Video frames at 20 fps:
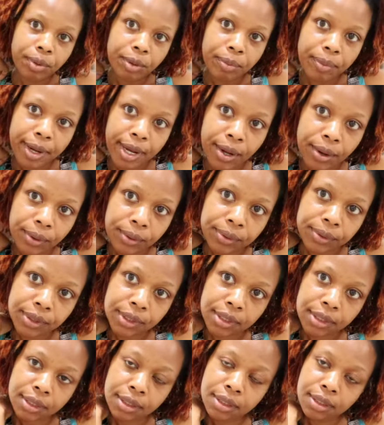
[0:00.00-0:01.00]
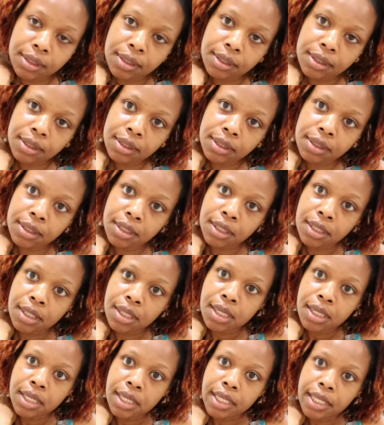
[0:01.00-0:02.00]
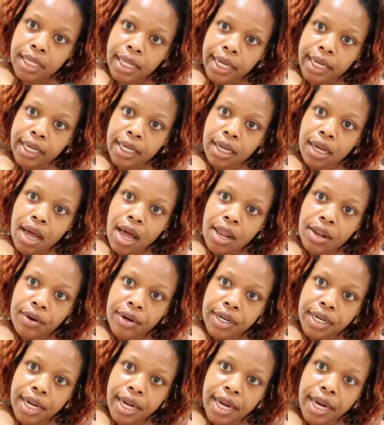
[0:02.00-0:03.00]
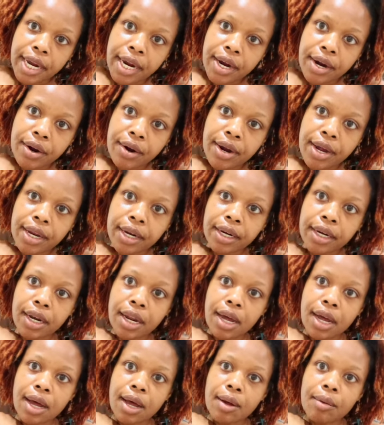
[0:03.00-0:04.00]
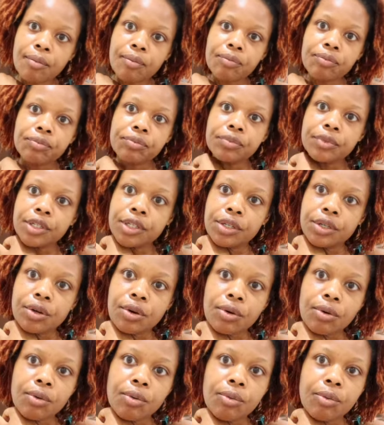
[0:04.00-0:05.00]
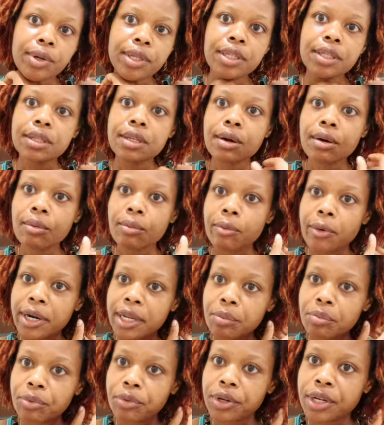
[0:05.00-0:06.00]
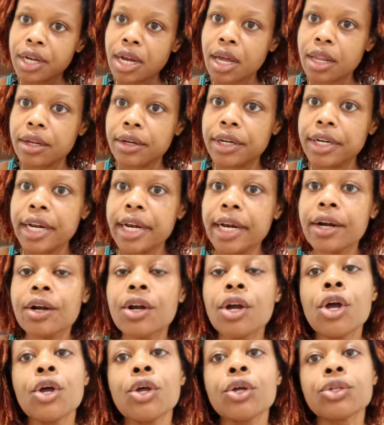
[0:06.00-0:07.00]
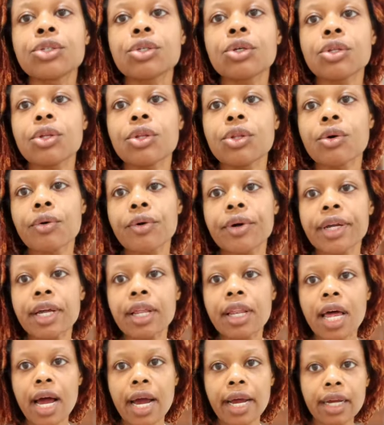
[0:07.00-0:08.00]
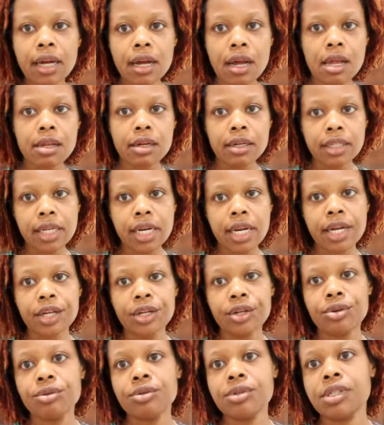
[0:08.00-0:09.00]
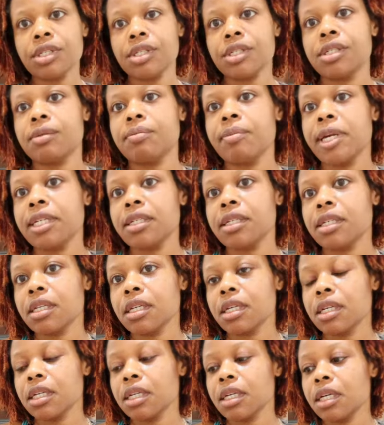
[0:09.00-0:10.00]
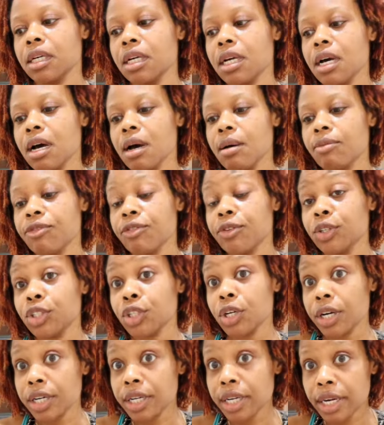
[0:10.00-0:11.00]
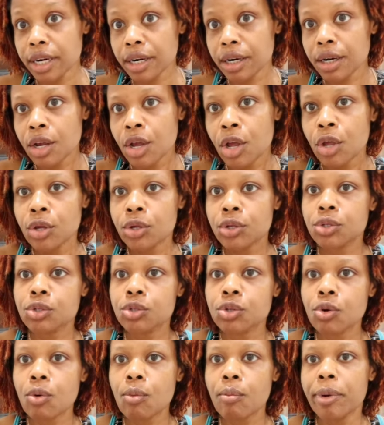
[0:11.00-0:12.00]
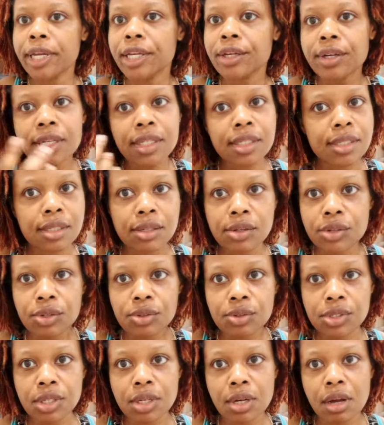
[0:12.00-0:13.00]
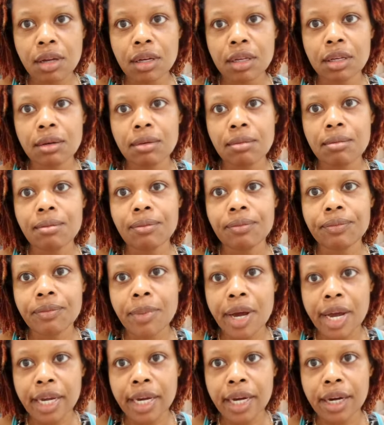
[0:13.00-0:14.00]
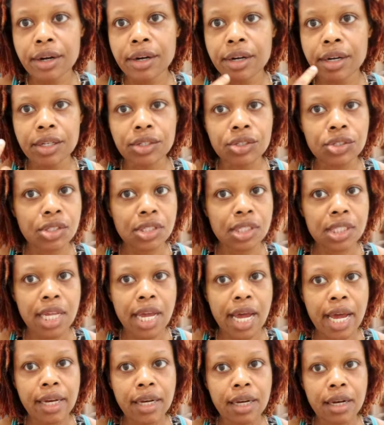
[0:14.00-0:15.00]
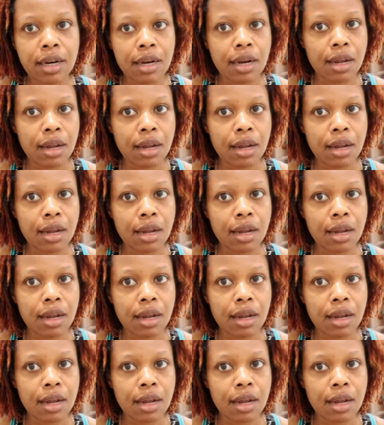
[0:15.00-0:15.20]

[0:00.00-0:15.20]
about like coloring the hair and you know, with already pre-colored hair. So the L'Oreal HiColor that I use is basically for dark hair. So, but you can still use it on my hair. It's just that